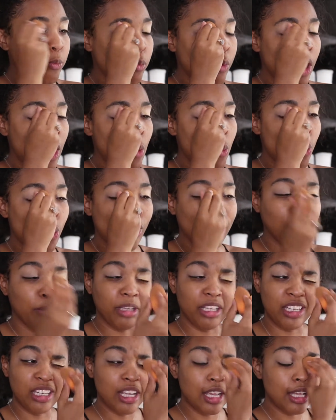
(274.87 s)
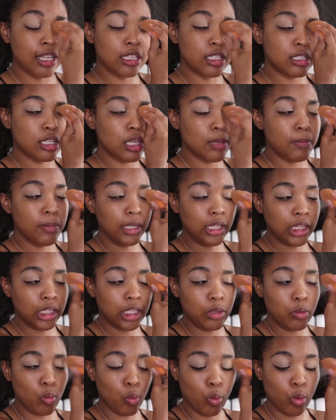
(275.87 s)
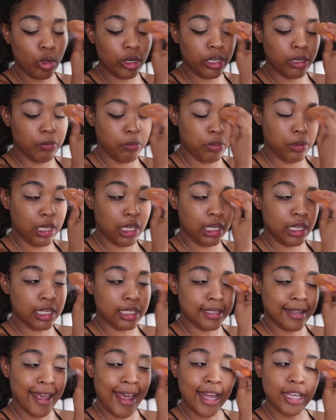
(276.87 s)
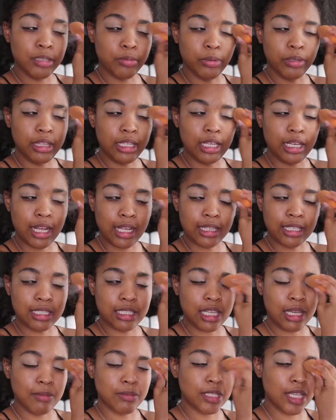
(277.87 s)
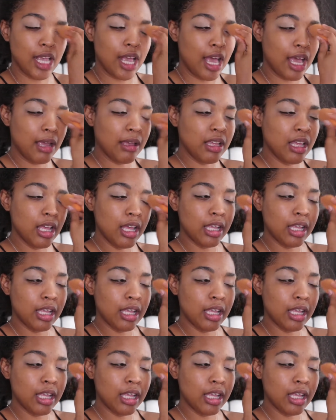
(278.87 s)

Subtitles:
a woman typically wouldn't be detached, but then at the same time,